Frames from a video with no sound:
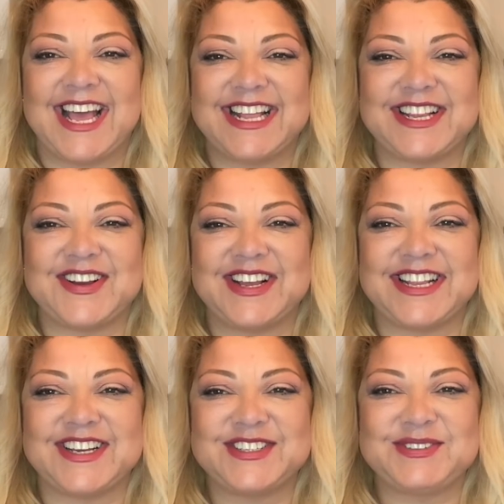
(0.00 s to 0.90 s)
Hello,
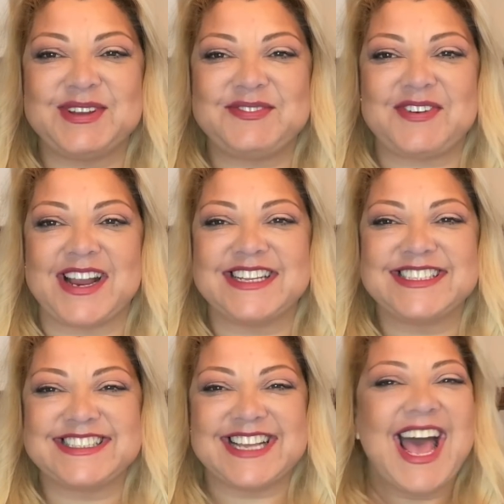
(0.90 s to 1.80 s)
hello, sweet
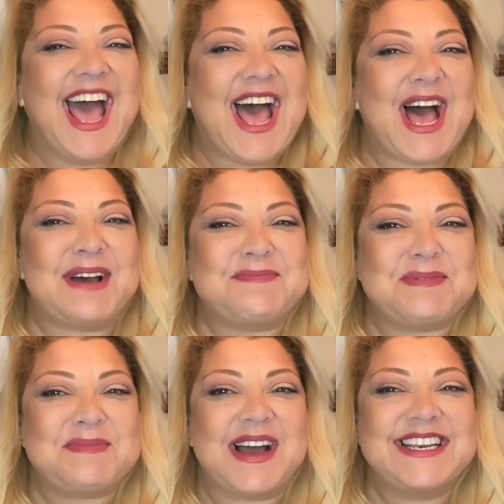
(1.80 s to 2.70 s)
friends.
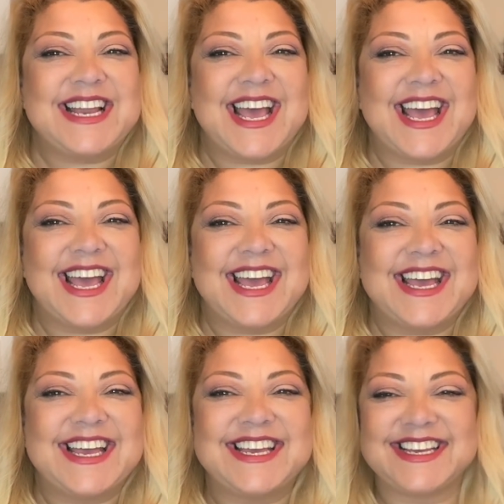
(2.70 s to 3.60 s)
Happy
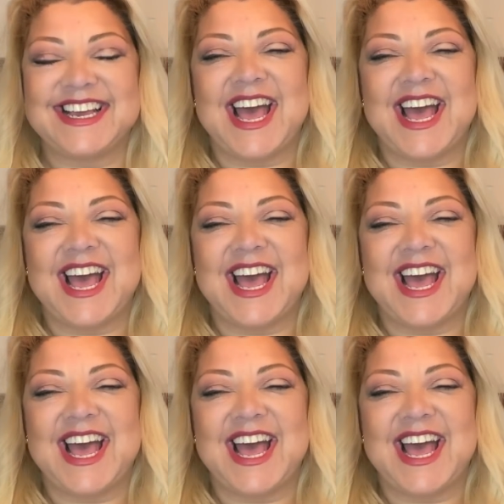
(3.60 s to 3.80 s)
Monday.